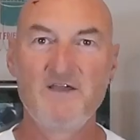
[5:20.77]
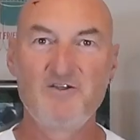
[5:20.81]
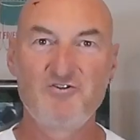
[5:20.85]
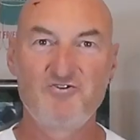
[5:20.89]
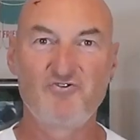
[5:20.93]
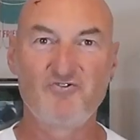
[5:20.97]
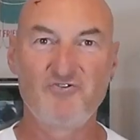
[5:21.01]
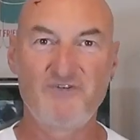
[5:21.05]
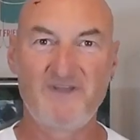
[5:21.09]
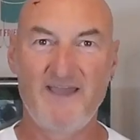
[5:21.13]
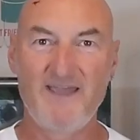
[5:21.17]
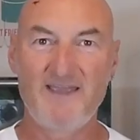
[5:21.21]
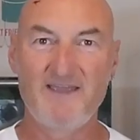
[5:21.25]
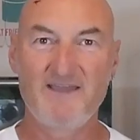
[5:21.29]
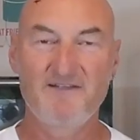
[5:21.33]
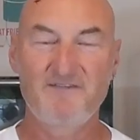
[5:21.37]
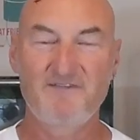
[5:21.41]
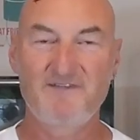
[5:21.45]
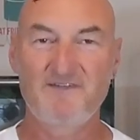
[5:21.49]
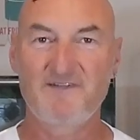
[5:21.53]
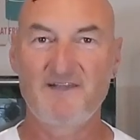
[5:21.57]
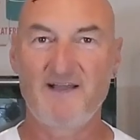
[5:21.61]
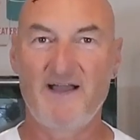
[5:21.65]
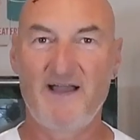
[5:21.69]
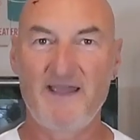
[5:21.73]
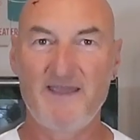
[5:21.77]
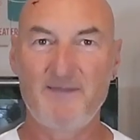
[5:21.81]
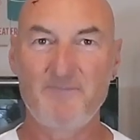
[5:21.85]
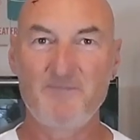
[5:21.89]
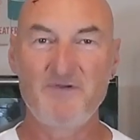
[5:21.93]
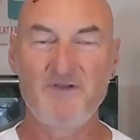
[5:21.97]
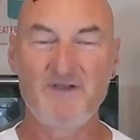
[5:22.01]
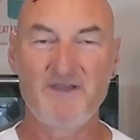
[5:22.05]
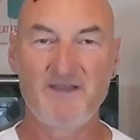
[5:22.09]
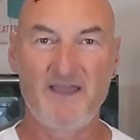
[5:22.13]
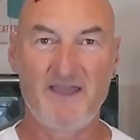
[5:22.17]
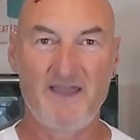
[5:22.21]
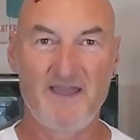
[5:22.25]
Today it's
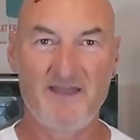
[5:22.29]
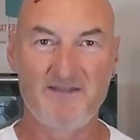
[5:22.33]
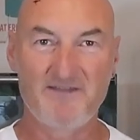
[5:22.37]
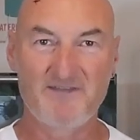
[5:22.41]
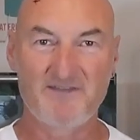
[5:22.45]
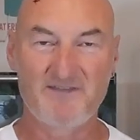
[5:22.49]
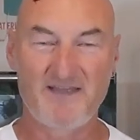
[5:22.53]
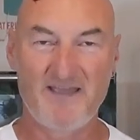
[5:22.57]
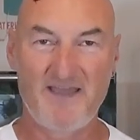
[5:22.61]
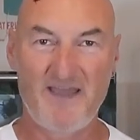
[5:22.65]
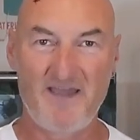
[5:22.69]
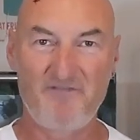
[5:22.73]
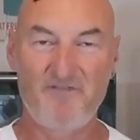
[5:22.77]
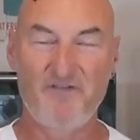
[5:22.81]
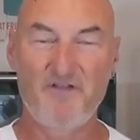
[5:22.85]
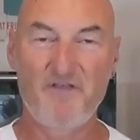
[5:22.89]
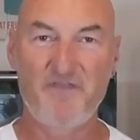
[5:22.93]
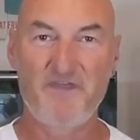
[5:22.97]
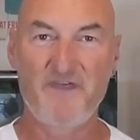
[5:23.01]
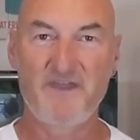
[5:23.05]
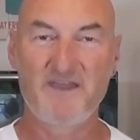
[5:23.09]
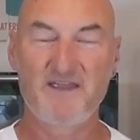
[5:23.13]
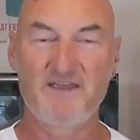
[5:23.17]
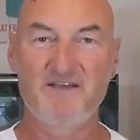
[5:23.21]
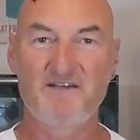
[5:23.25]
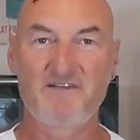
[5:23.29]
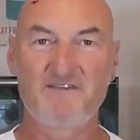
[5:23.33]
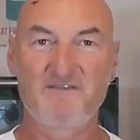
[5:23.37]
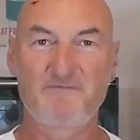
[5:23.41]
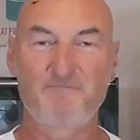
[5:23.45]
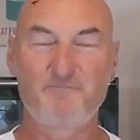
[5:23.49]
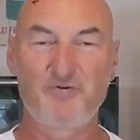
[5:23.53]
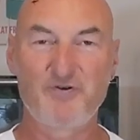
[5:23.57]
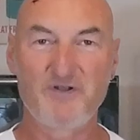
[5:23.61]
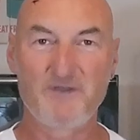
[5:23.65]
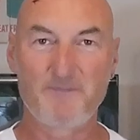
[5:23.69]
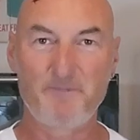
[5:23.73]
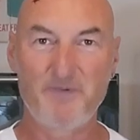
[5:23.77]
time and everything is
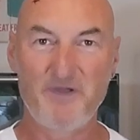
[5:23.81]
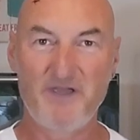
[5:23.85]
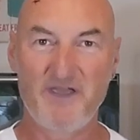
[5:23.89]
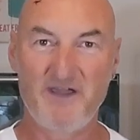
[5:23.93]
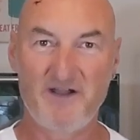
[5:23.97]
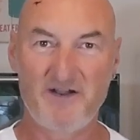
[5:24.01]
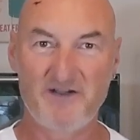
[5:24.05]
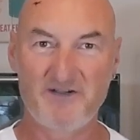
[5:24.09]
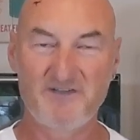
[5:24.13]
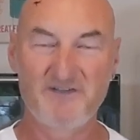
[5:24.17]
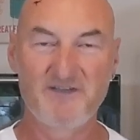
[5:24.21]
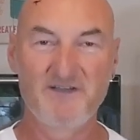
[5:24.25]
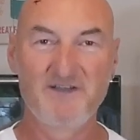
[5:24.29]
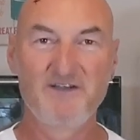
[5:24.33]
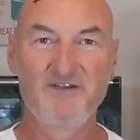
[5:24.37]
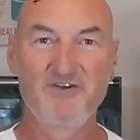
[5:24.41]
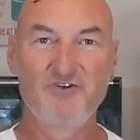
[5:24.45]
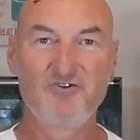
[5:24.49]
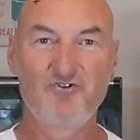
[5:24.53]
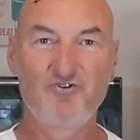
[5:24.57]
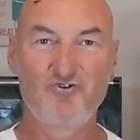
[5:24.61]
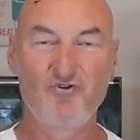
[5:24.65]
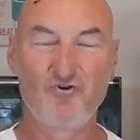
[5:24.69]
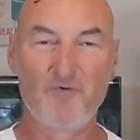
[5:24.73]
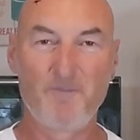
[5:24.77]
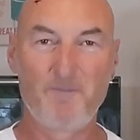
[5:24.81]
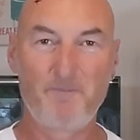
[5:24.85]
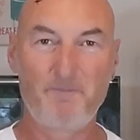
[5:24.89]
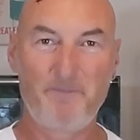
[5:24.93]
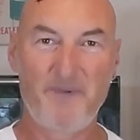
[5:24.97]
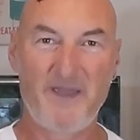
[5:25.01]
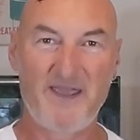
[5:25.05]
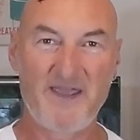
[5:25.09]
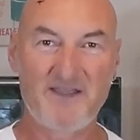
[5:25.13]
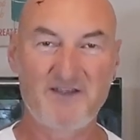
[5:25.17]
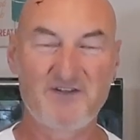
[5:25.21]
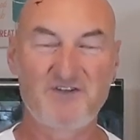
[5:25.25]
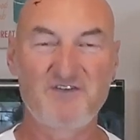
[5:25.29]
prepared to
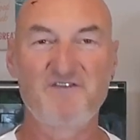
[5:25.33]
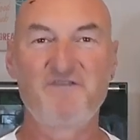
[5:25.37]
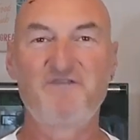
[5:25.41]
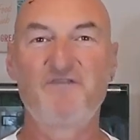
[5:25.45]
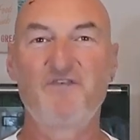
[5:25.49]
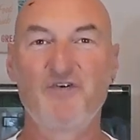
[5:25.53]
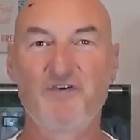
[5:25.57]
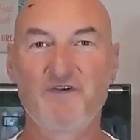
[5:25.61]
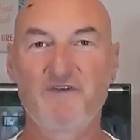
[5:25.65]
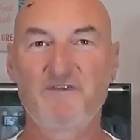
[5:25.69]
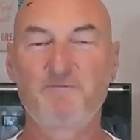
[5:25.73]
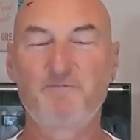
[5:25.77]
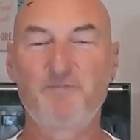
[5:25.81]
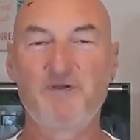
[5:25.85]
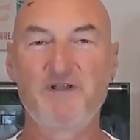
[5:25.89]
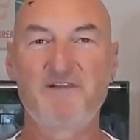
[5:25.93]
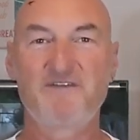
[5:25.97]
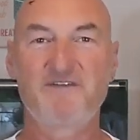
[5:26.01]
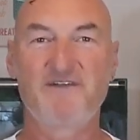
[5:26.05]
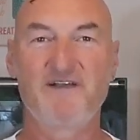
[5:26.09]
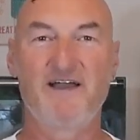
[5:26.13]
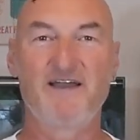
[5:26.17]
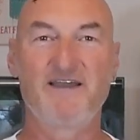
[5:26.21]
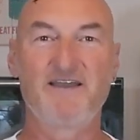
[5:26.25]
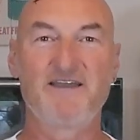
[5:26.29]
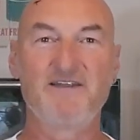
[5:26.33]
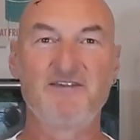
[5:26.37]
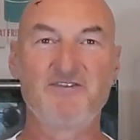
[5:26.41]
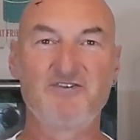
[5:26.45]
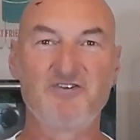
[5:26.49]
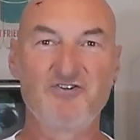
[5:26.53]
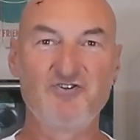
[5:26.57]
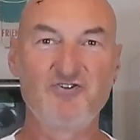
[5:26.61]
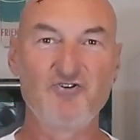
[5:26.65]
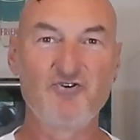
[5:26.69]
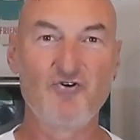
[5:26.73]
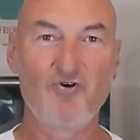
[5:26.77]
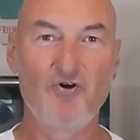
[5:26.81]
bake the first pizza in the
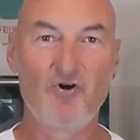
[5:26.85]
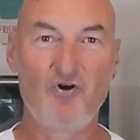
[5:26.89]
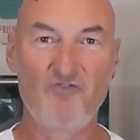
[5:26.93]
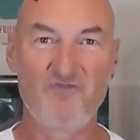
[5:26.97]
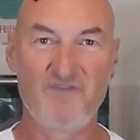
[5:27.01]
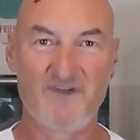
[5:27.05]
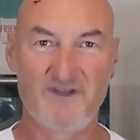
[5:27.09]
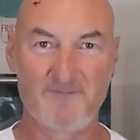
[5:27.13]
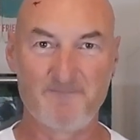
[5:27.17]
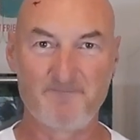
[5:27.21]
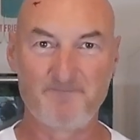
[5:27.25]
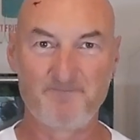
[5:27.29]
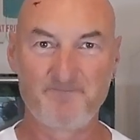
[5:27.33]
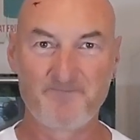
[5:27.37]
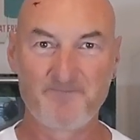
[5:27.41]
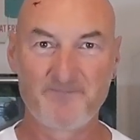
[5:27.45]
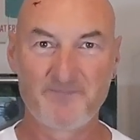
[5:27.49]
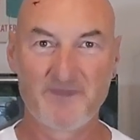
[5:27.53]
new oven.